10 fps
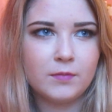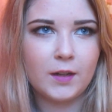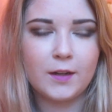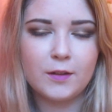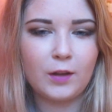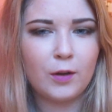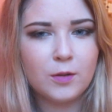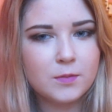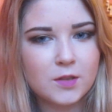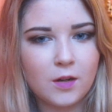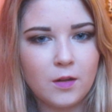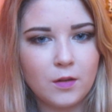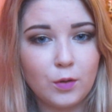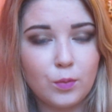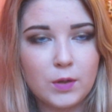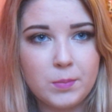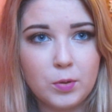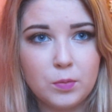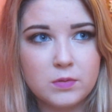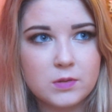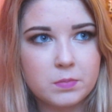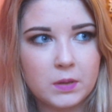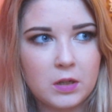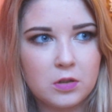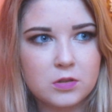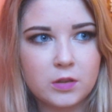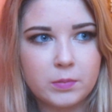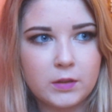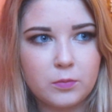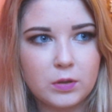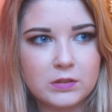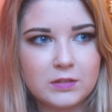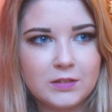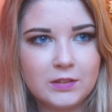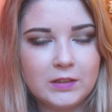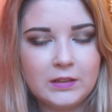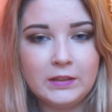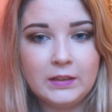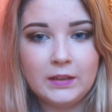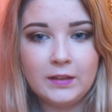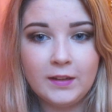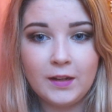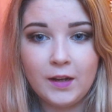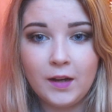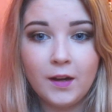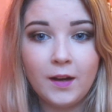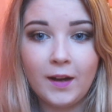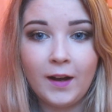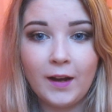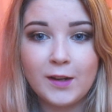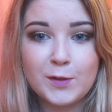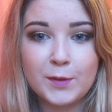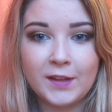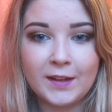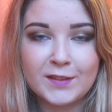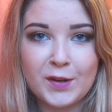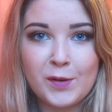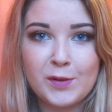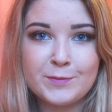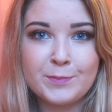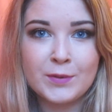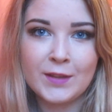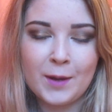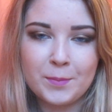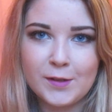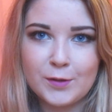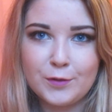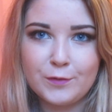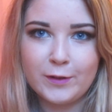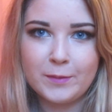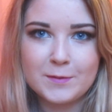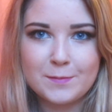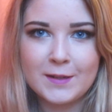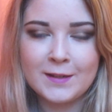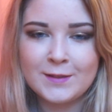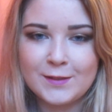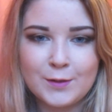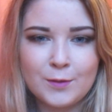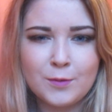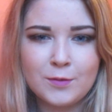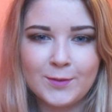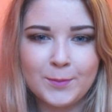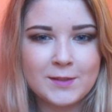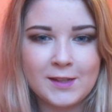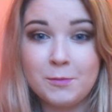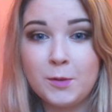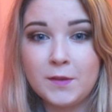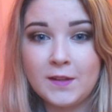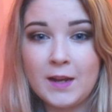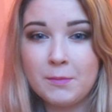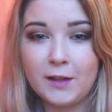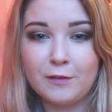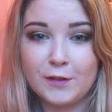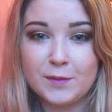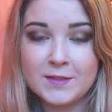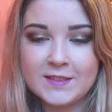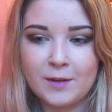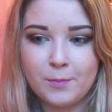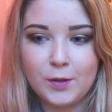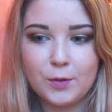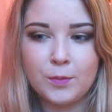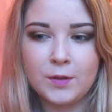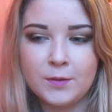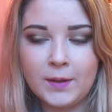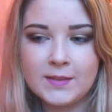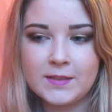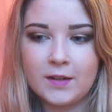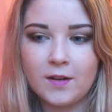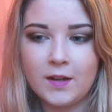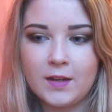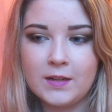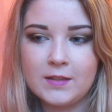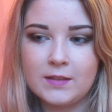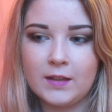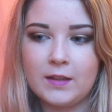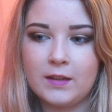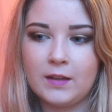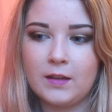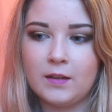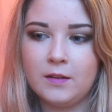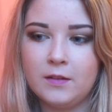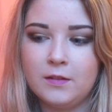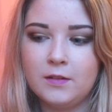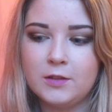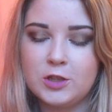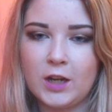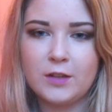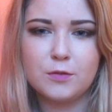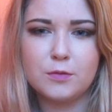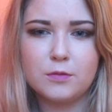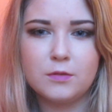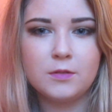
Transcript: I thought it was called The Lonely Bones, but I looked up and it wasn't. I know what that is called, but that'd be a cool film to be in too. Someone tell me what the name of that film is down below. You know, it has the guy and he's like a shadow